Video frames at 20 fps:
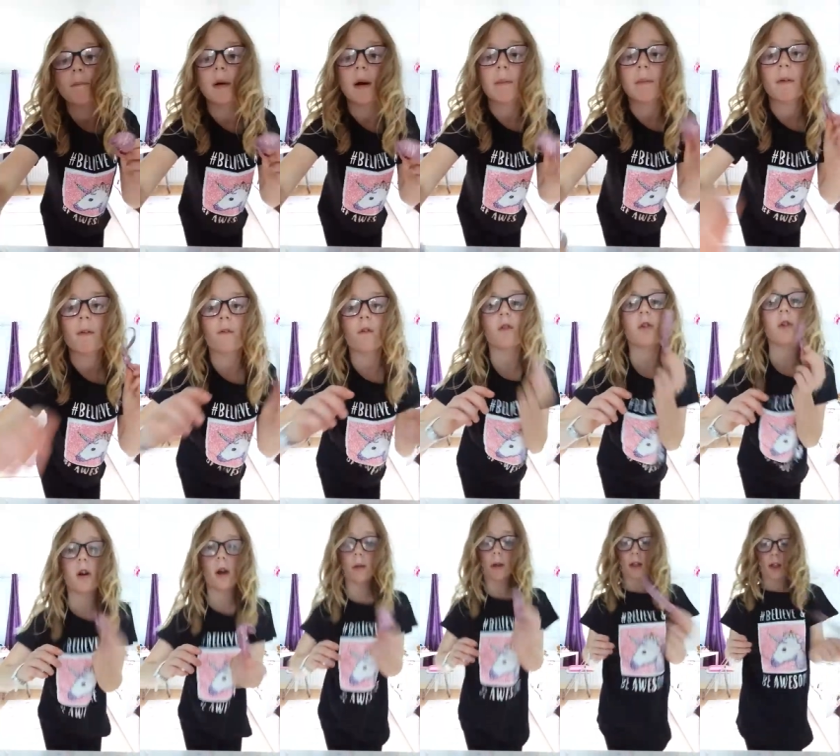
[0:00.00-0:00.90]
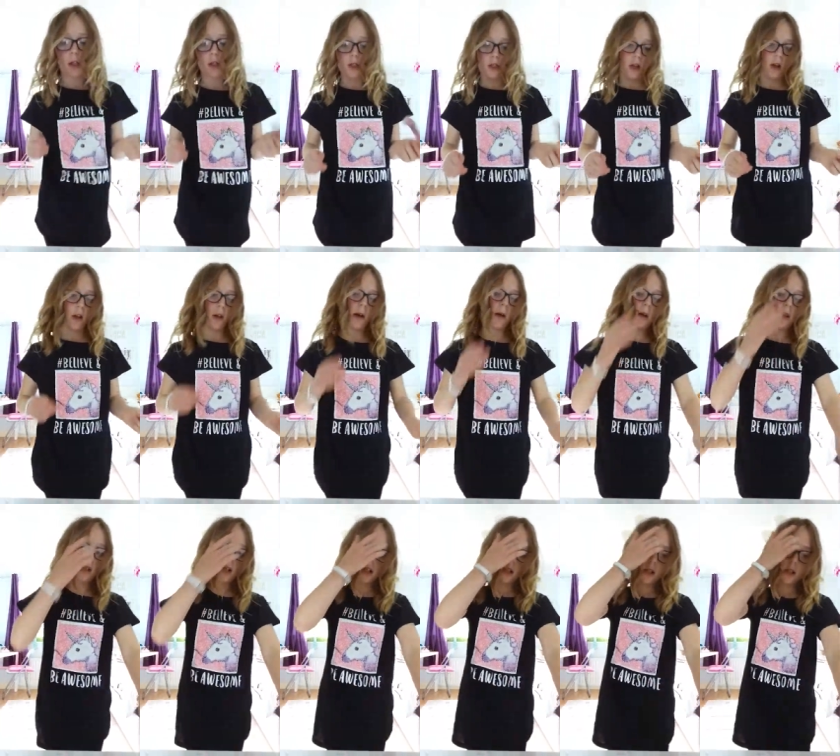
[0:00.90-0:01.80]
But before I'm going to show you, I'm
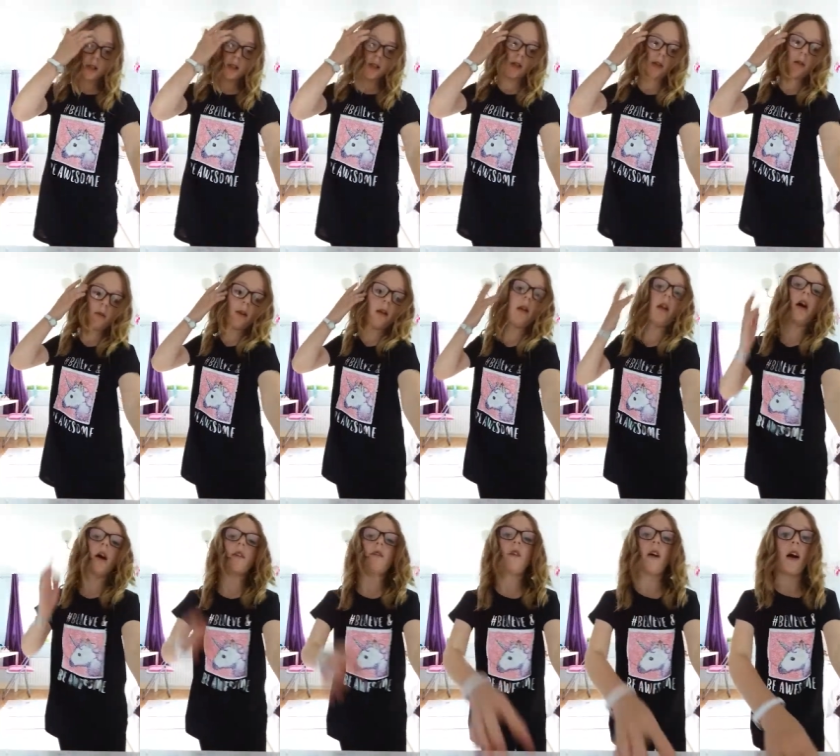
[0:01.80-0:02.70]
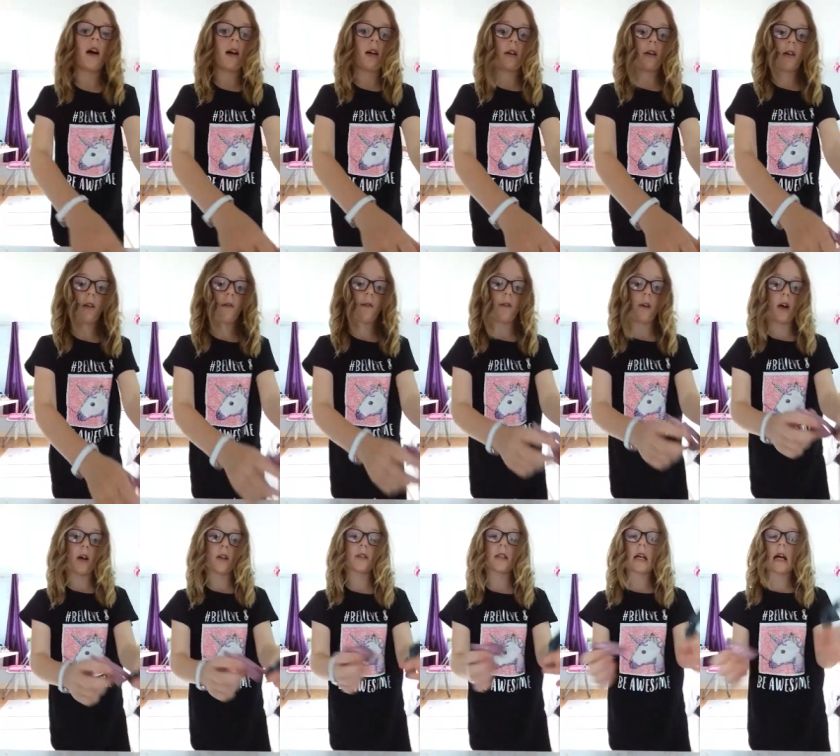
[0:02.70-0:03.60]
going to do you a life hack
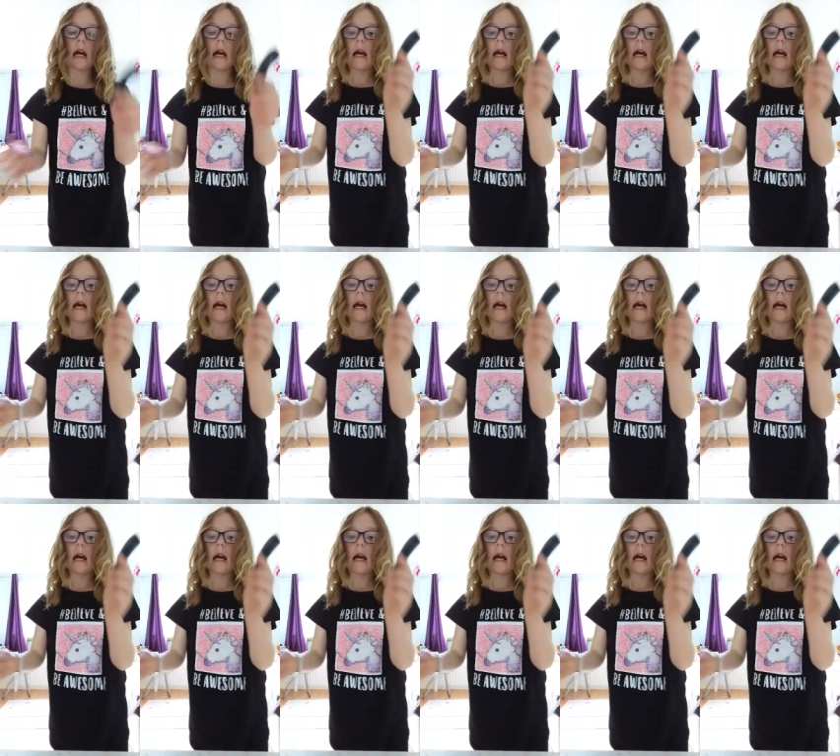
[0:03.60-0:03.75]
first.